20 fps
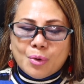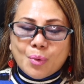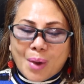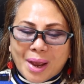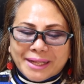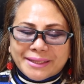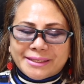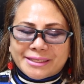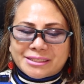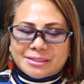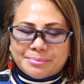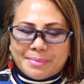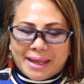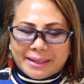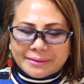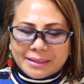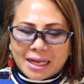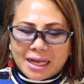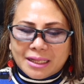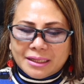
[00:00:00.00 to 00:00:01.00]
white is
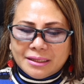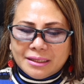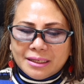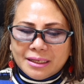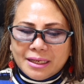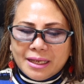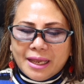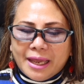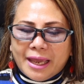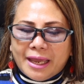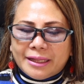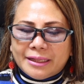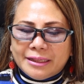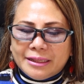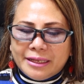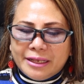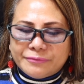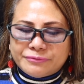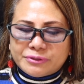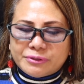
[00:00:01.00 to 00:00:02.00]
metal.
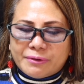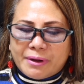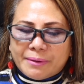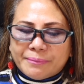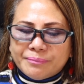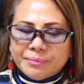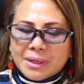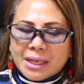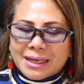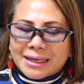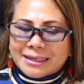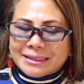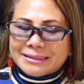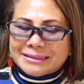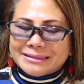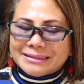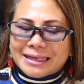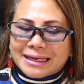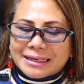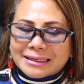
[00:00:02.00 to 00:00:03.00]
And leaves from
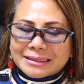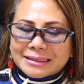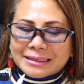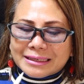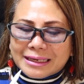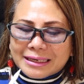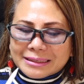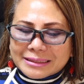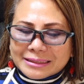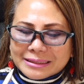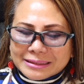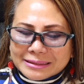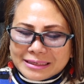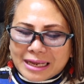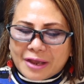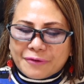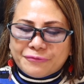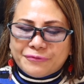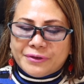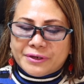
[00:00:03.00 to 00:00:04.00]
the
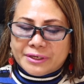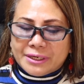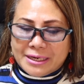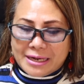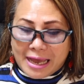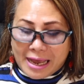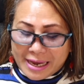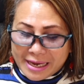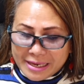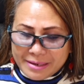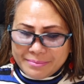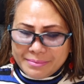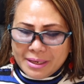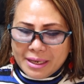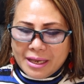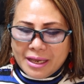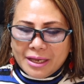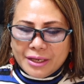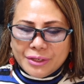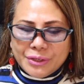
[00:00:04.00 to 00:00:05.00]
kaffir lime,
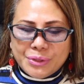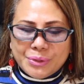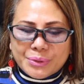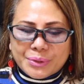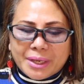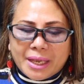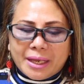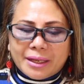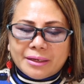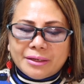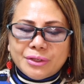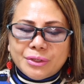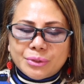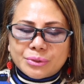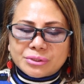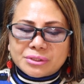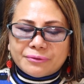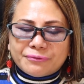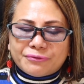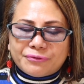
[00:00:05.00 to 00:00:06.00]
you can
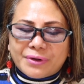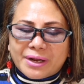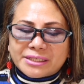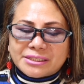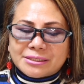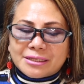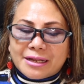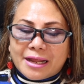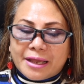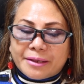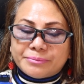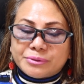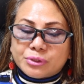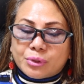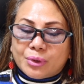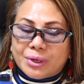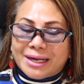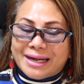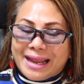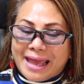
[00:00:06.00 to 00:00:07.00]
use fresh limes
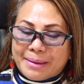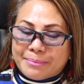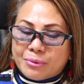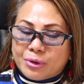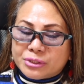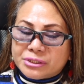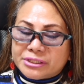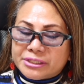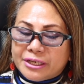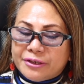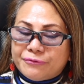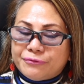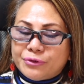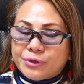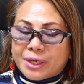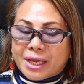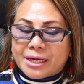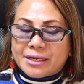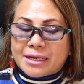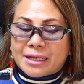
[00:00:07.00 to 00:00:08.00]
or lemons if
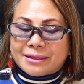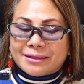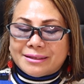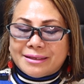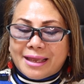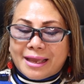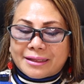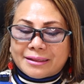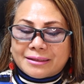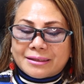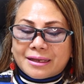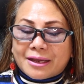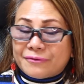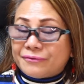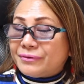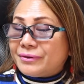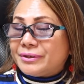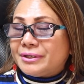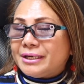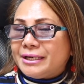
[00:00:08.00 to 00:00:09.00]
you cannot get
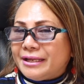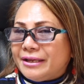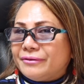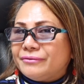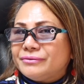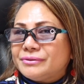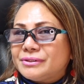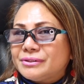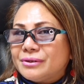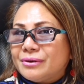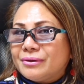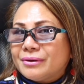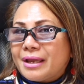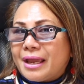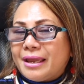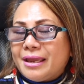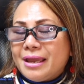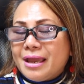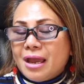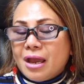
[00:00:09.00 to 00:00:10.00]
kaffir leaves.
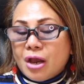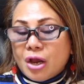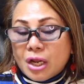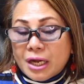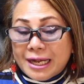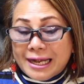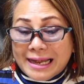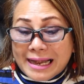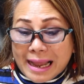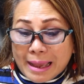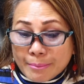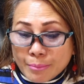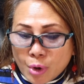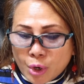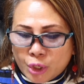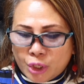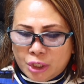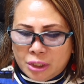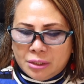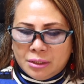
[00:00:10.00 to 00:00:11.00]
Okay?
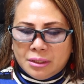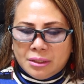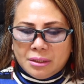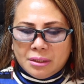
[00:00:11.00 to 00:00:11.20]
Lemon.